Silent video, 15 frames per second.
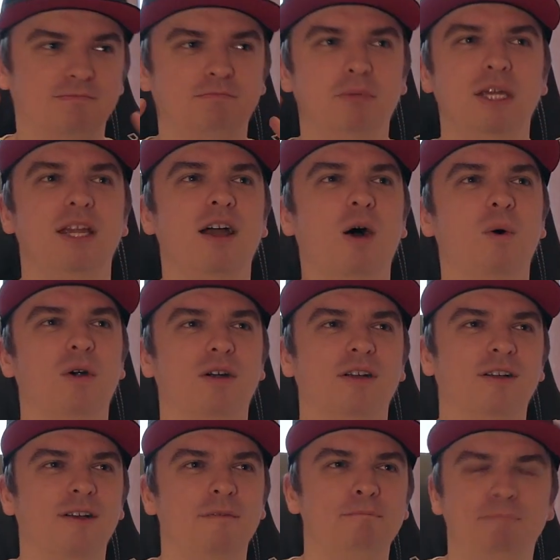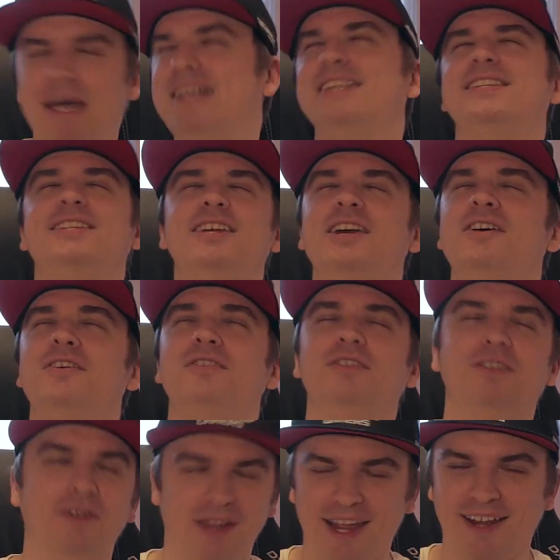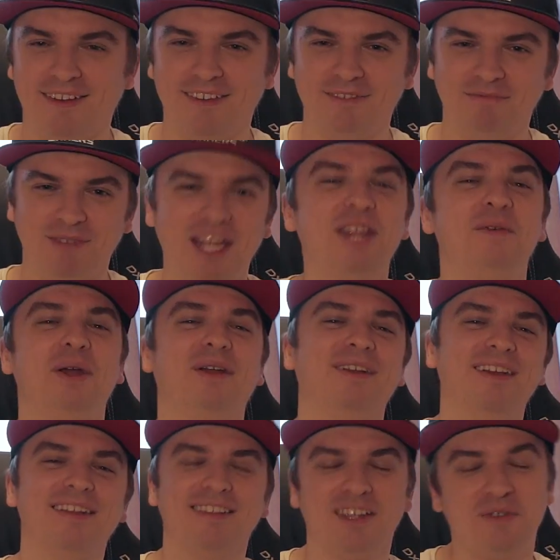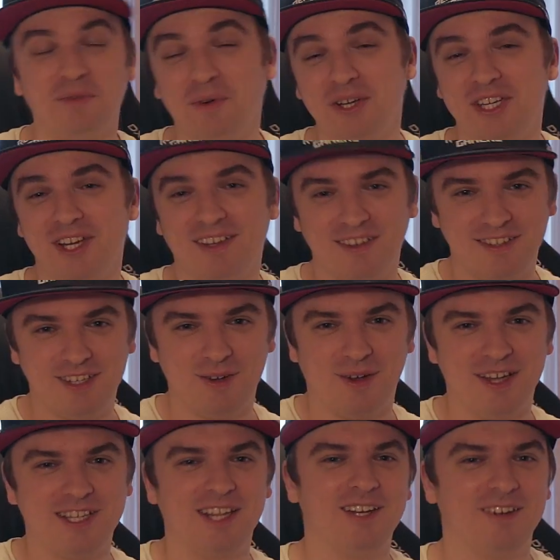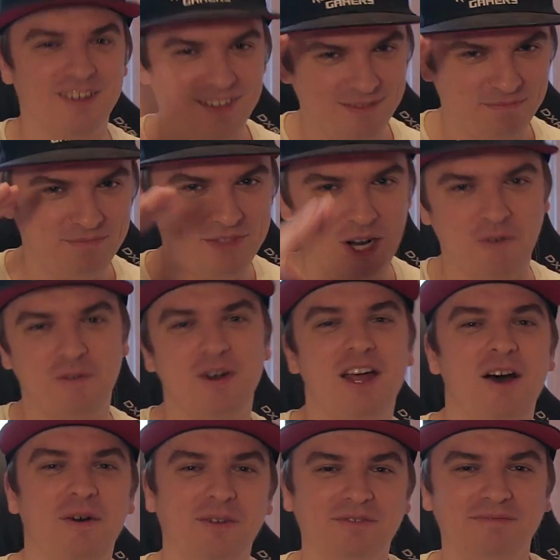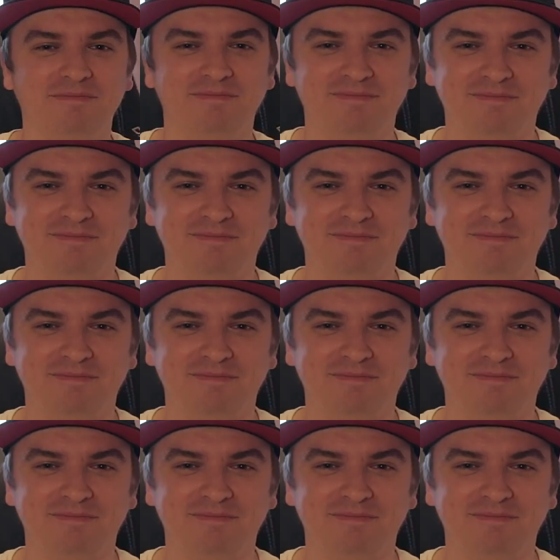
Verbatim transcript: be our best year to date. Anyway, thanks for watching, see you guys later, ciao for now.